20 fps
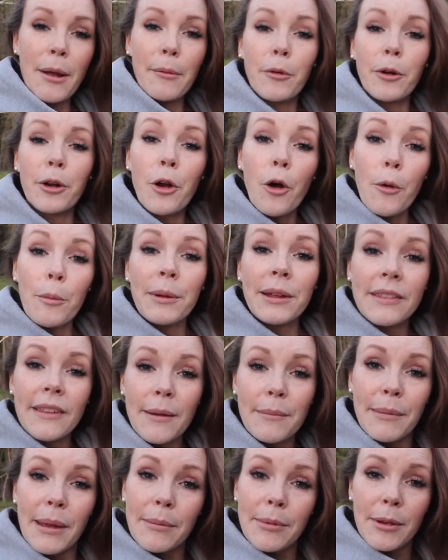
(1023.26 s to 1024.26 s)
I, we're hoping
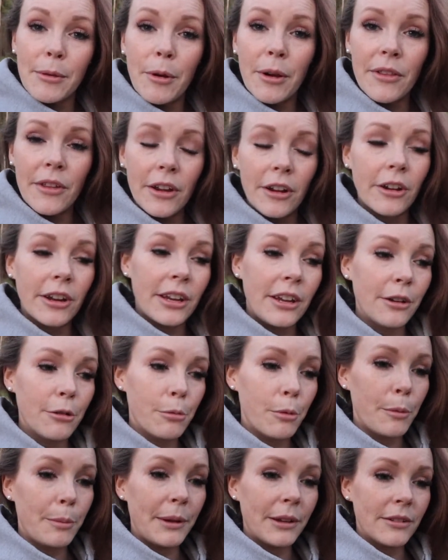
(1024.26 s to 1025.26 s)
that maybe while they are here,
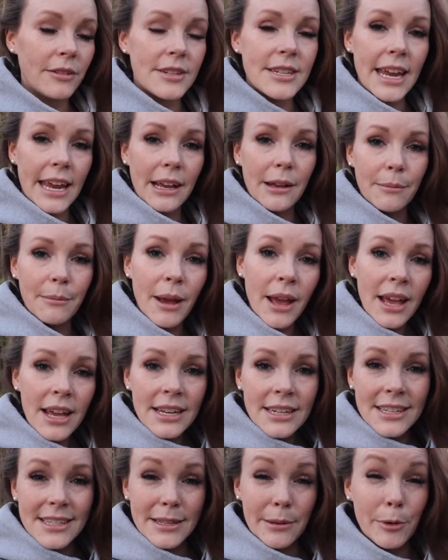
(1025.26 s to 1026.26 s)
we'll be able to take them
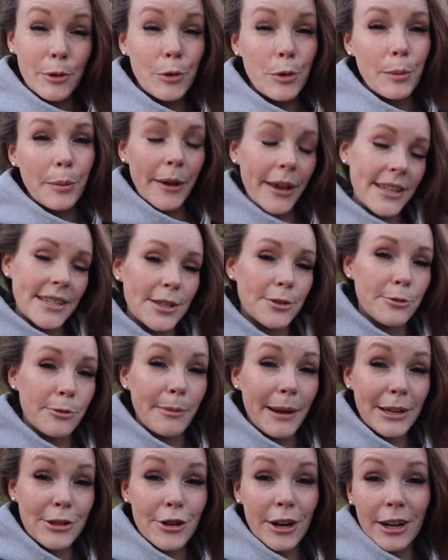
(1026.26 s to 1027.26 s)
to some cool places. We
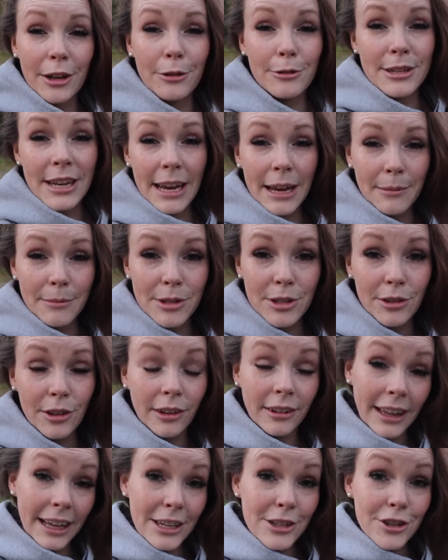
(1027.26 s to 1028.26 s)
might try to go take them to the
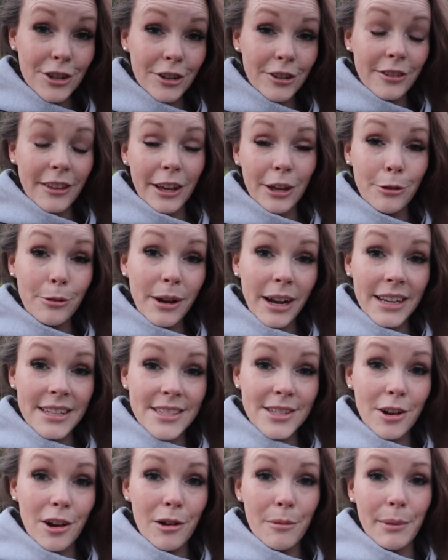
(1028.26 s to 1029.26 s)
glacier that you guys
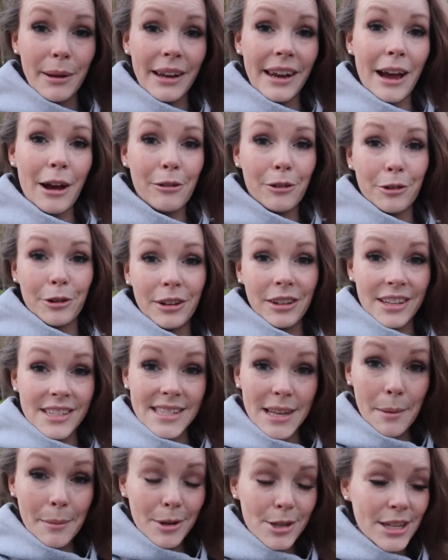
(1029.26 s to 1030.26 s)
saw, but now during the
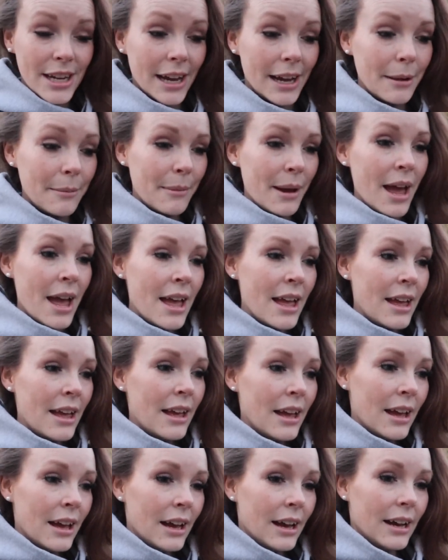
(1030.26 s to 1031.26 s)
summertime
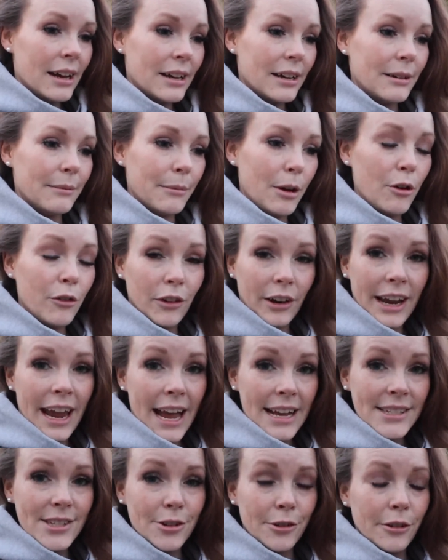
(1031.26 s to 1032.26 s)
um, over at
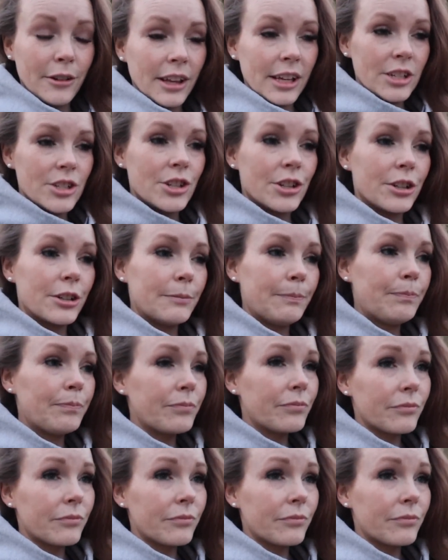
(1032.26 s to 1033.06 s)
Castner Glacier.